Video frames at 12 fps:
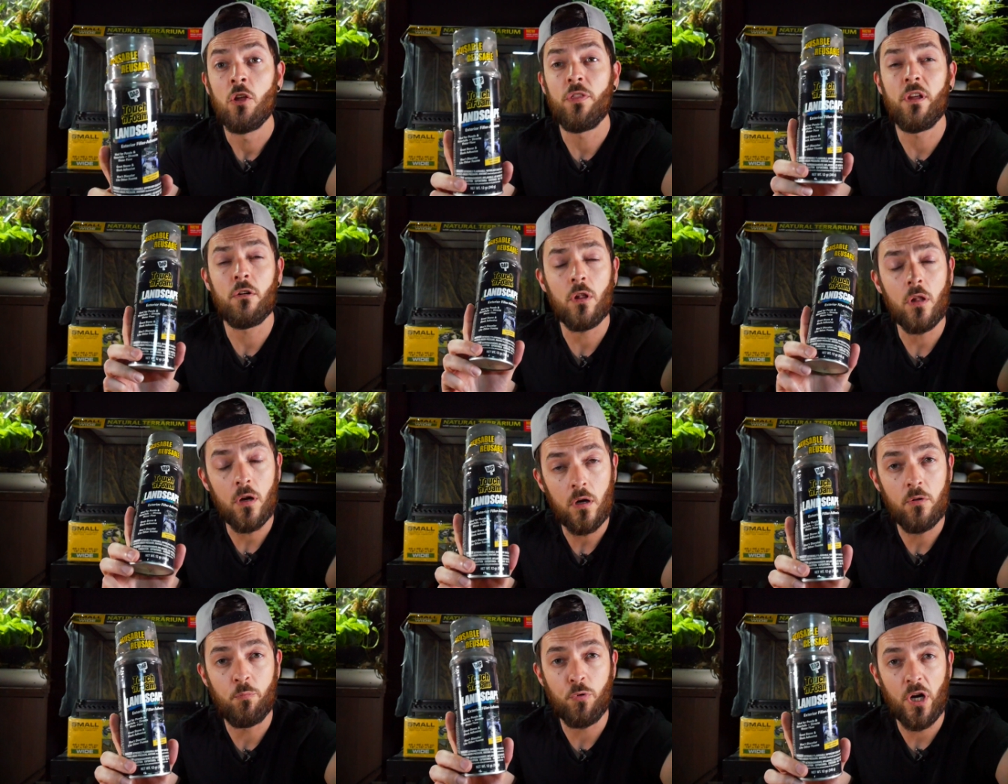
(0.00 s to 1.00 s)
There are a
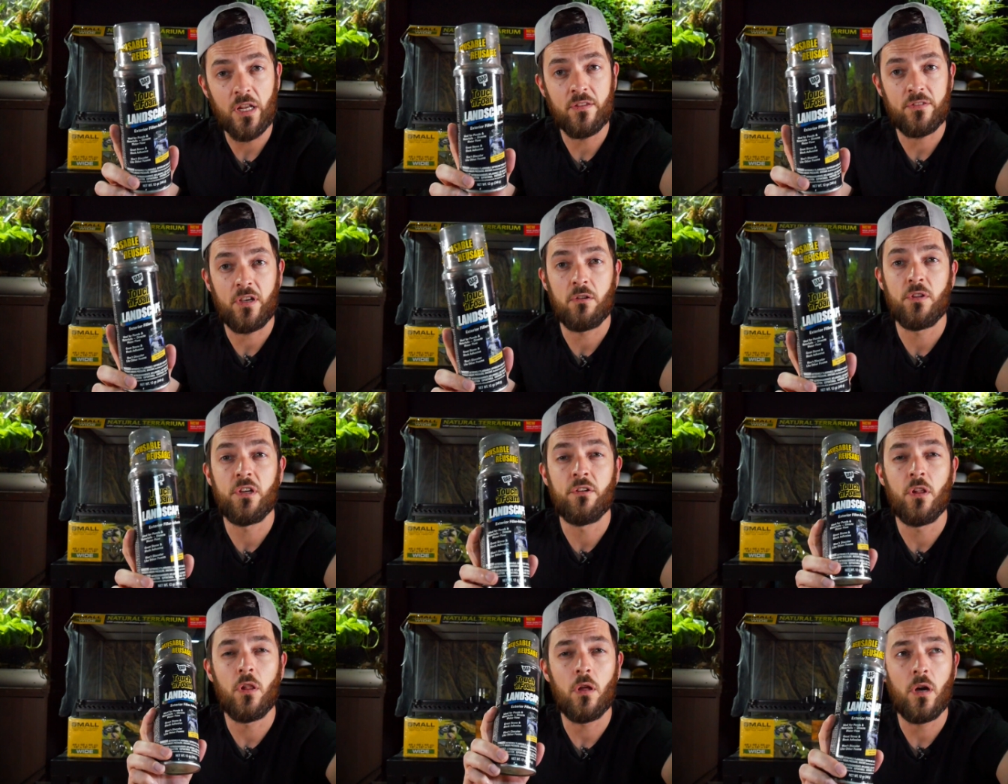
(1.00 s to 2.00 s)
lot of brands out there,
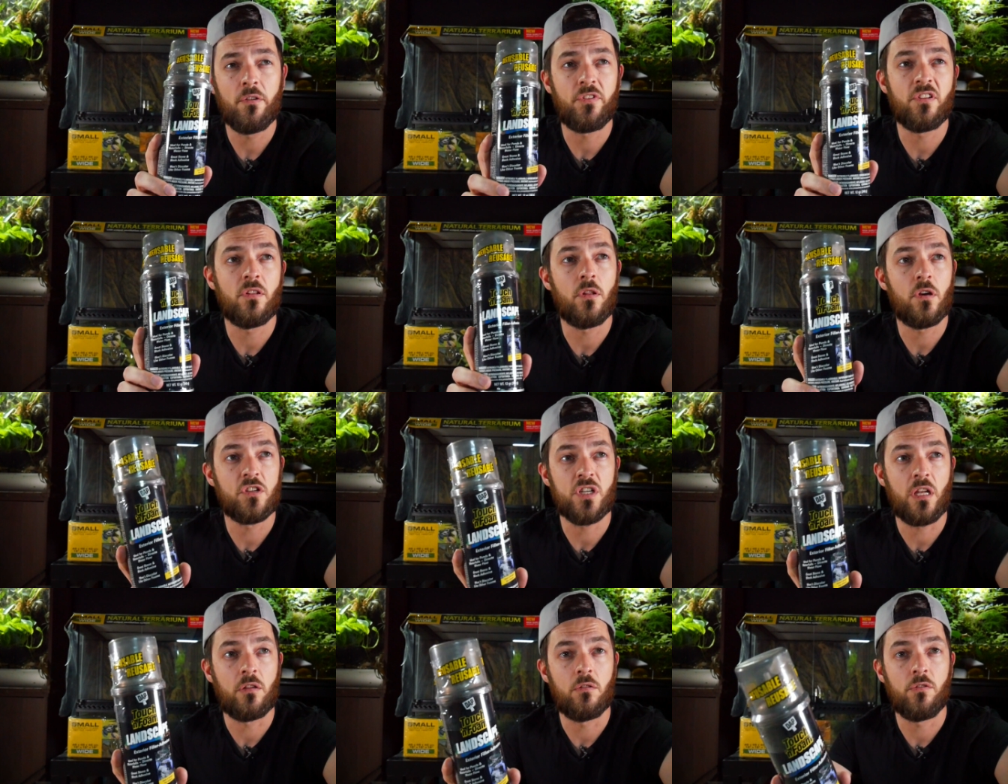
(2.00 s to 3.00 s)
and I've seen a lot of
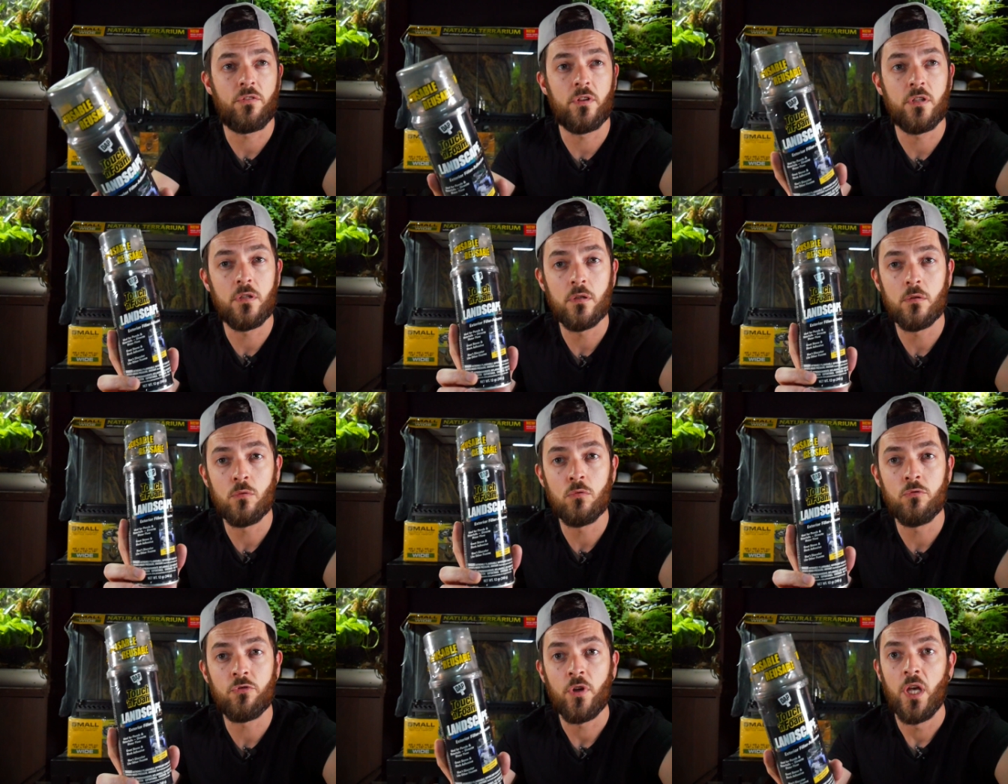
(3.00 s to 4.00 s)
channels that
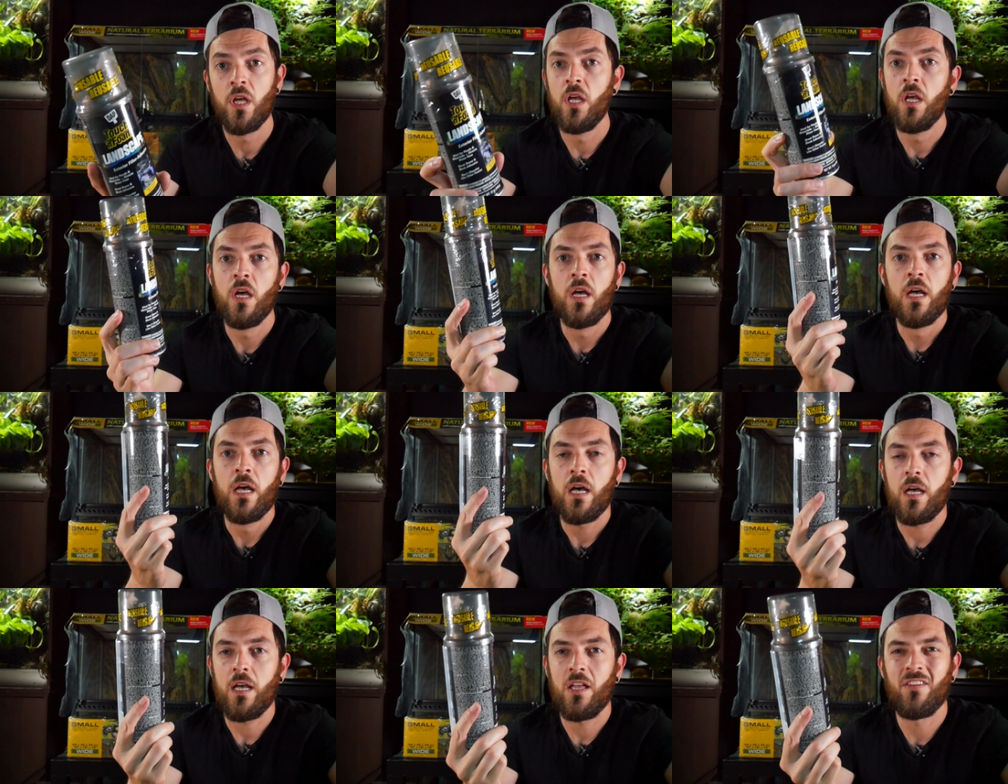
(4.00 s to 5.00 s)
use
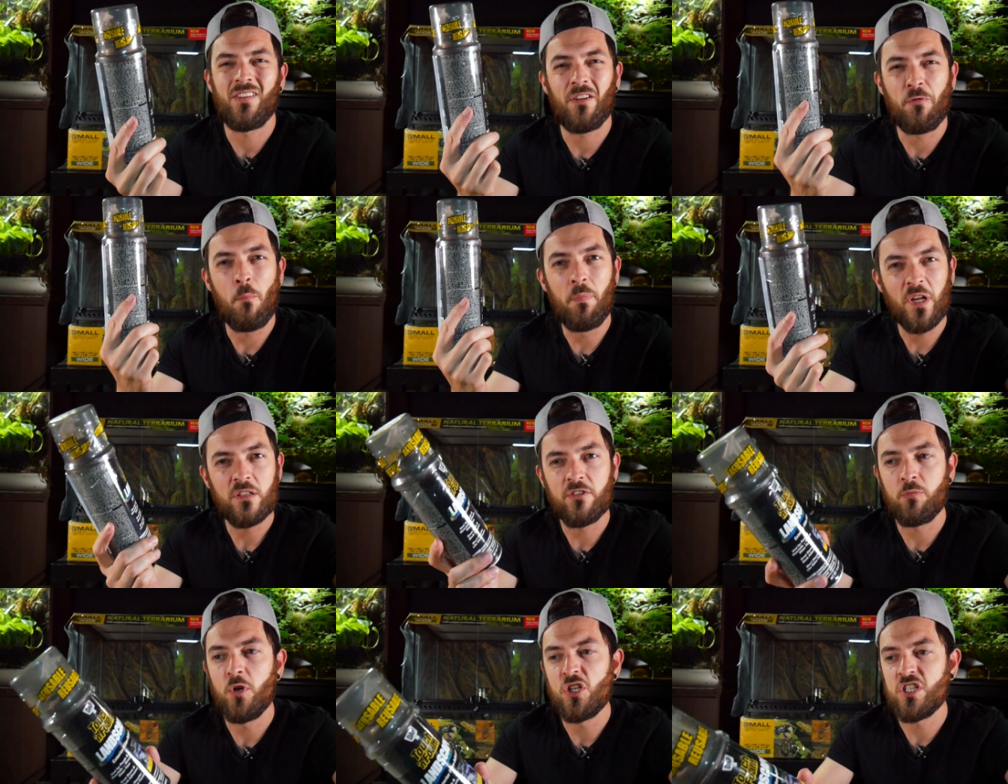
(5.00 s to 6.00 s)
stuff from
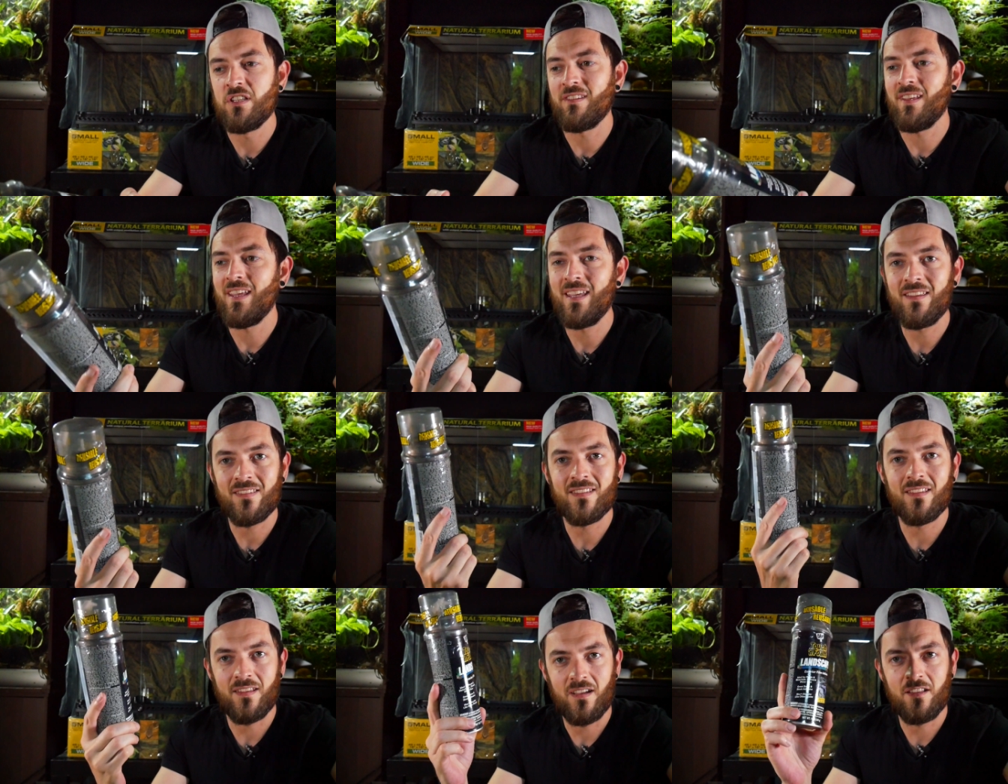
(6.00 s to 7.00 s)
builders merchants that isn't
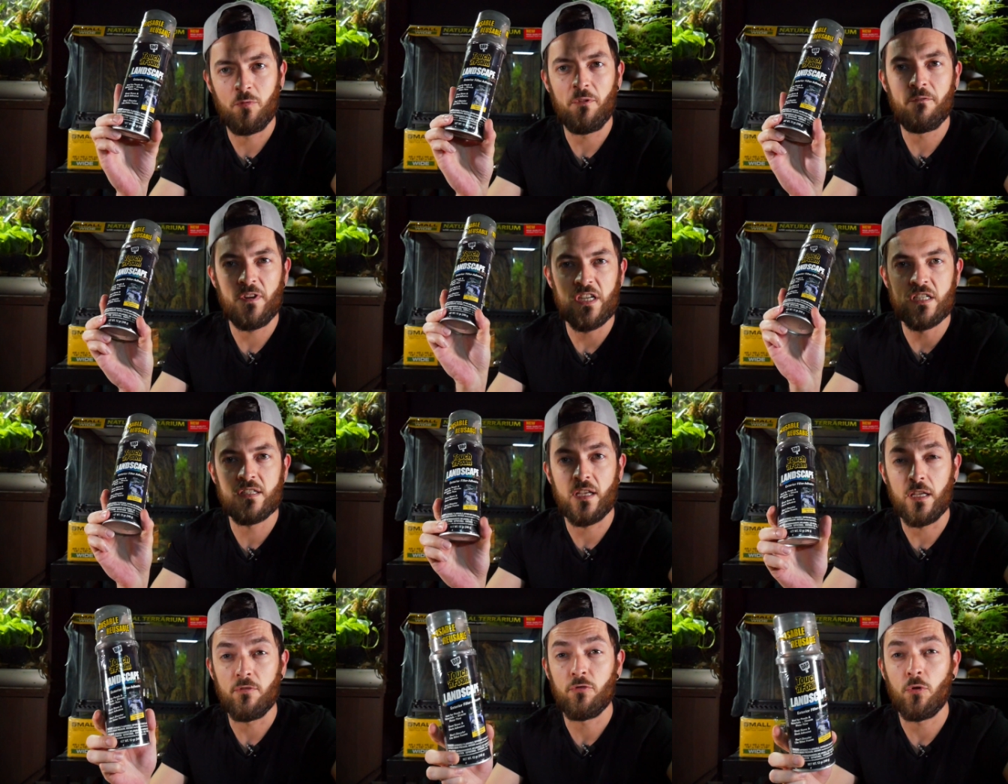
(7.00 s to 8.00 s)
designed to be fish
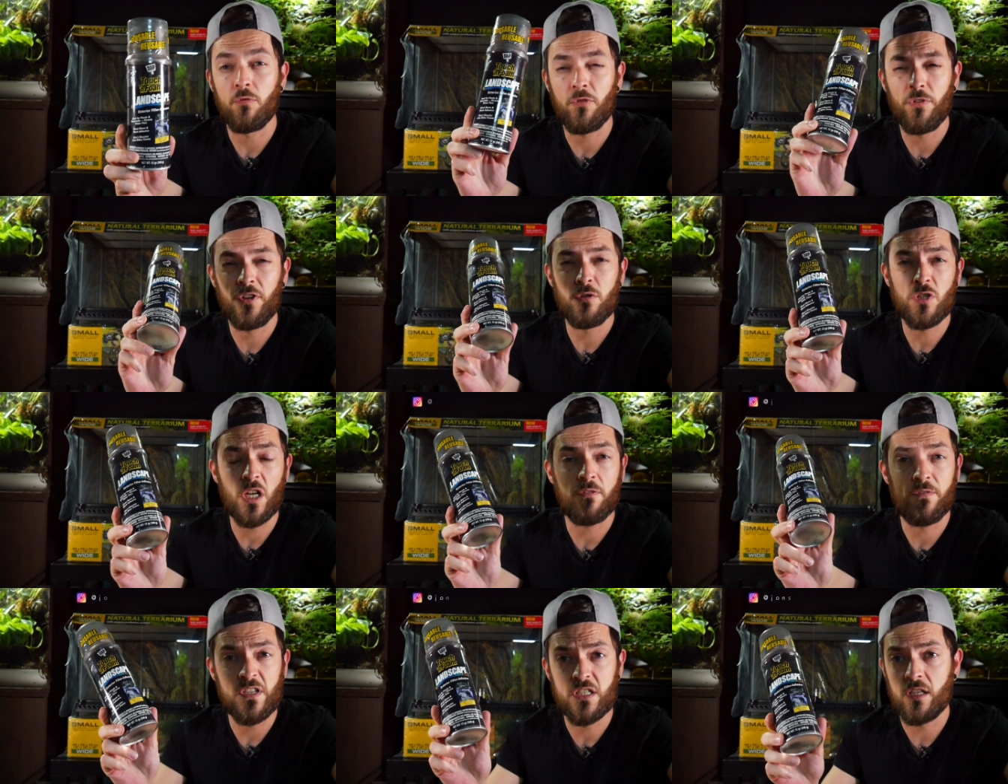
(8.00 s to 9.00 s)
safe. So if it's usually
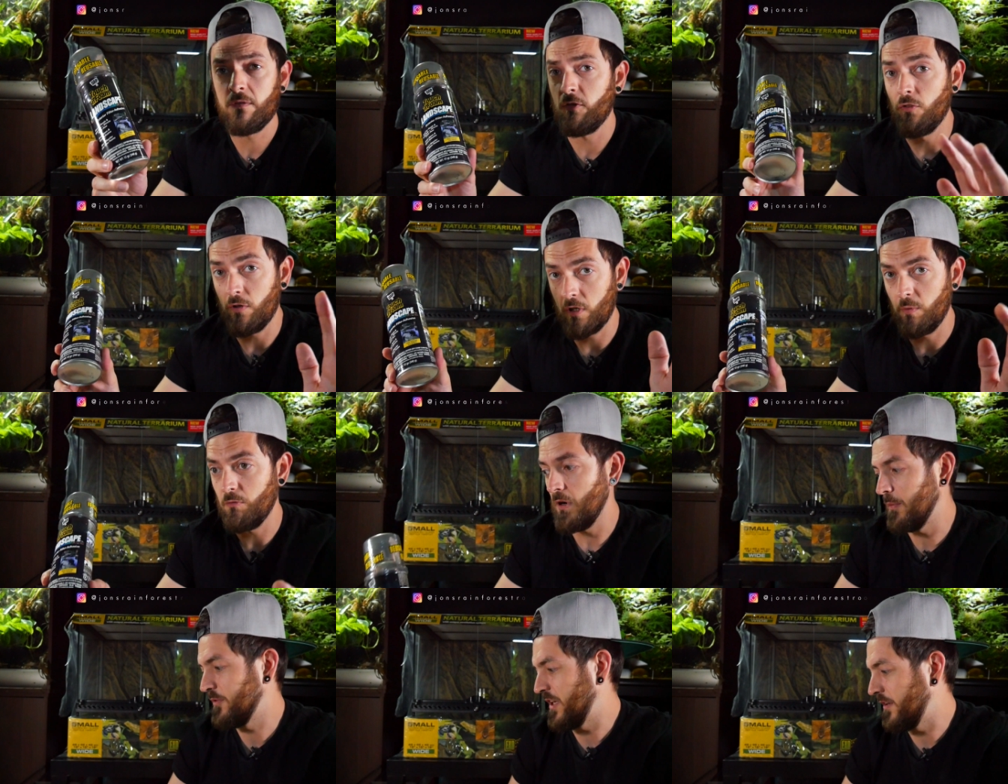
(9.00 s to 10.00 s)
not fish safe, it's not going to be
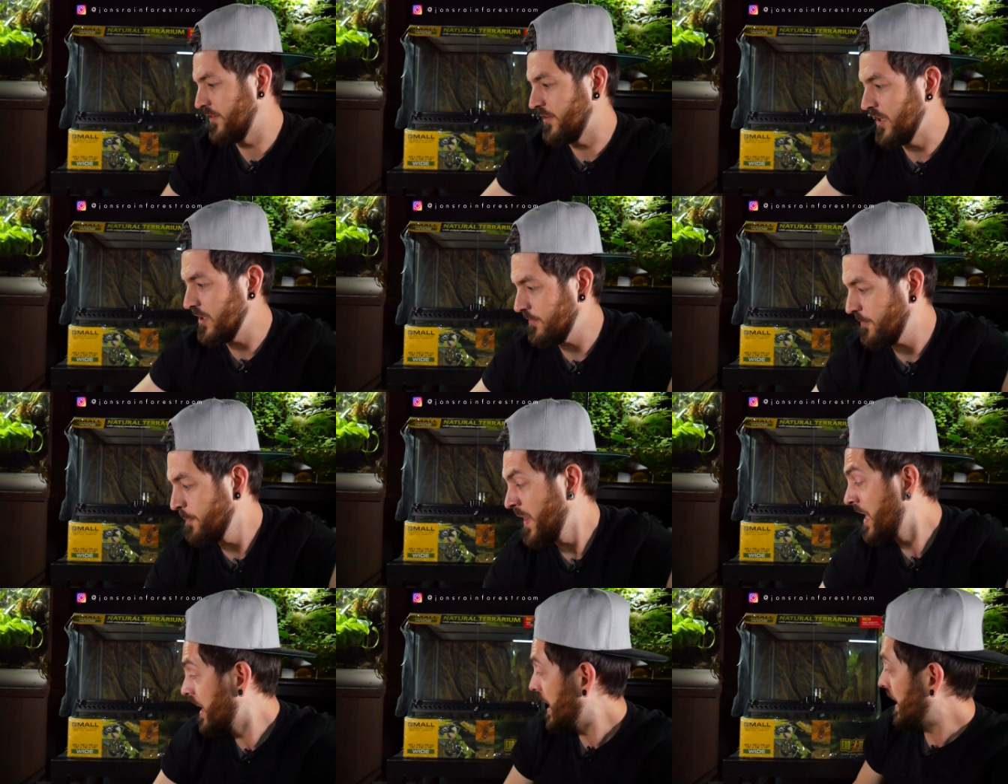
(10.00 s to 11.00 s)
reptile safe.
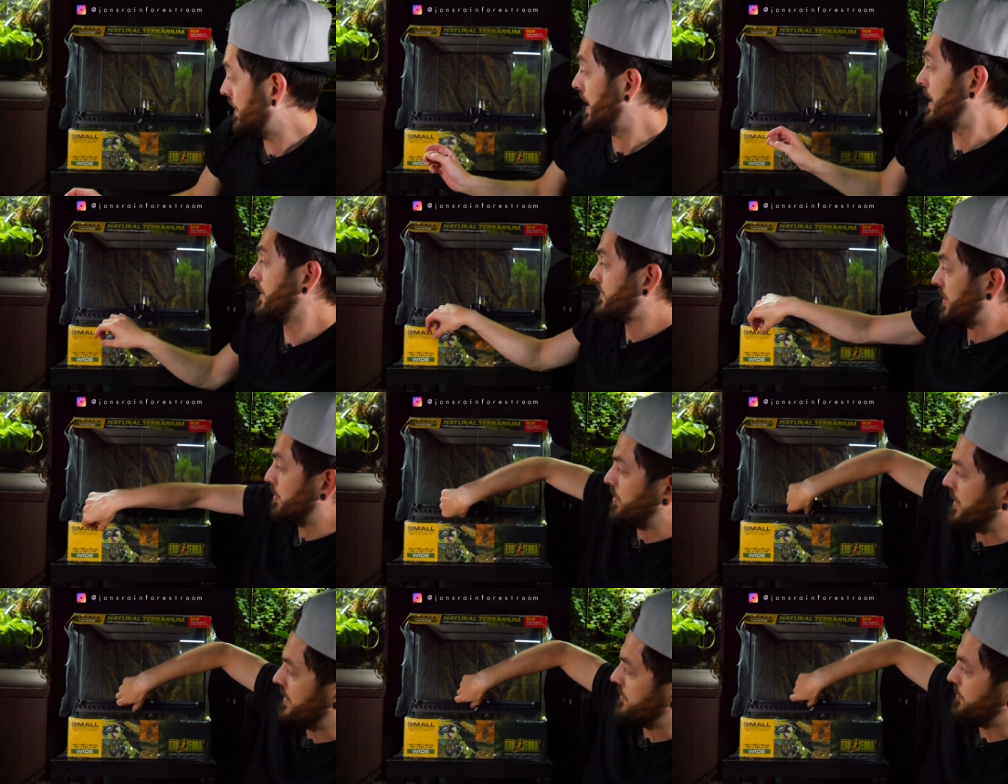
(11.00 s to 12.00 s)
And then the same
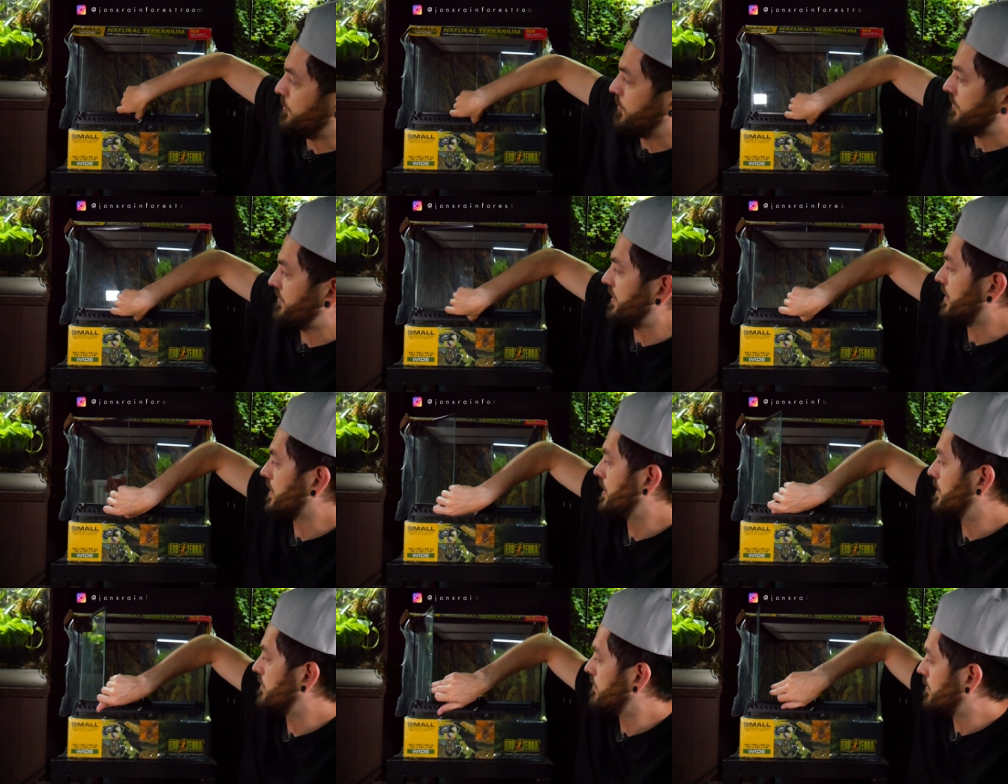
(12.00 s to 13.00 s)
applies for
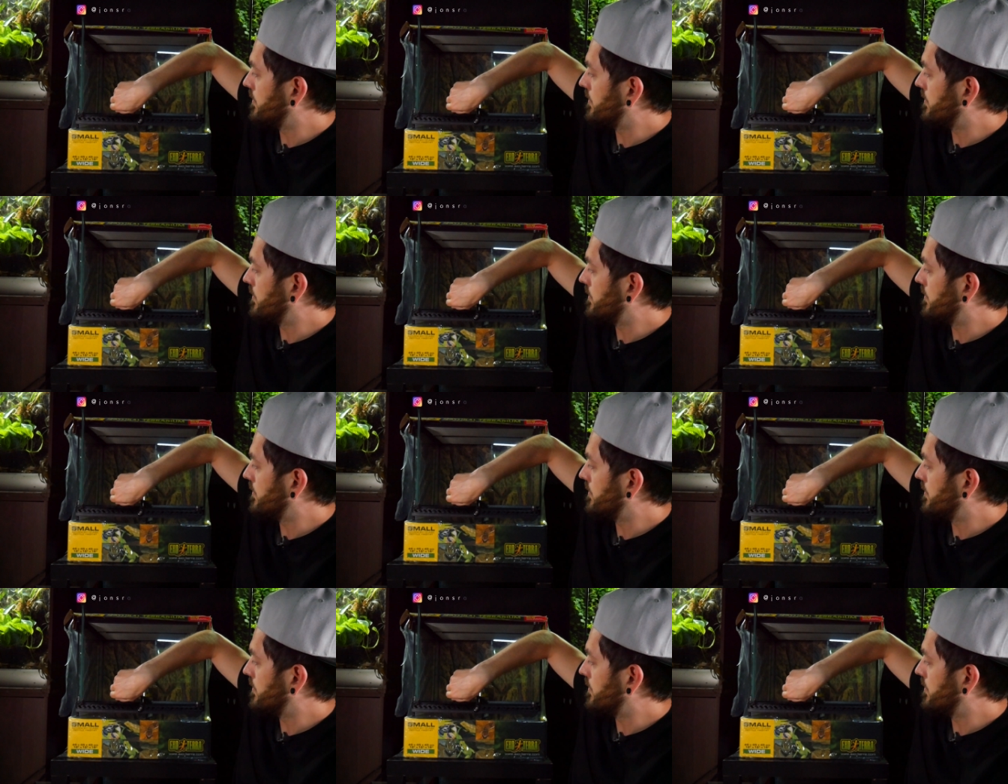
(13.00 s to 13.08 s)
silicone,